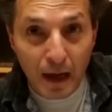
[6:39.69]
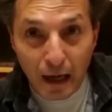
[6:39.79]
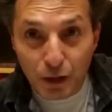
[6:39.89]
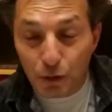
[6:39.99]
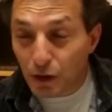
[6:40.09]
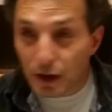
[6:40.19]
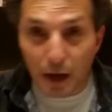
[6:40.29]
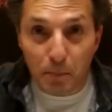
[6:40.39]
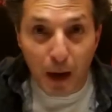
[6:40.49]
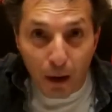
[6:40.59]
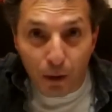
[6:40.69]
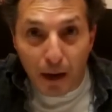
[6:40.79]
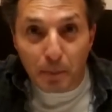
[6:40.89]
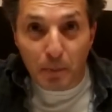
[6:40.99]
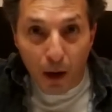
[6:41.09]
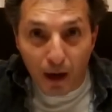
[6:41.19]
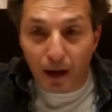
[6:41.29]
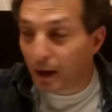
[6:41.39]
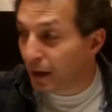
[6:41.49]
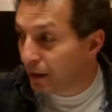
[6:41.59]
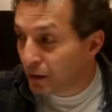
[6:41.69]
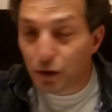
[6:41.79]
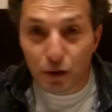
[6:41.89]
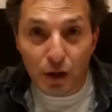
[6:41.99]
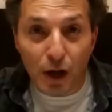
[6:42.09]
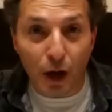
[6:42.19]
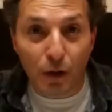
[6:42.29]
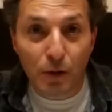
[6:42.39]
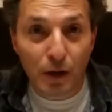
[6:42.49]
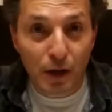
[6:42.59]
As soon as I power up my studio,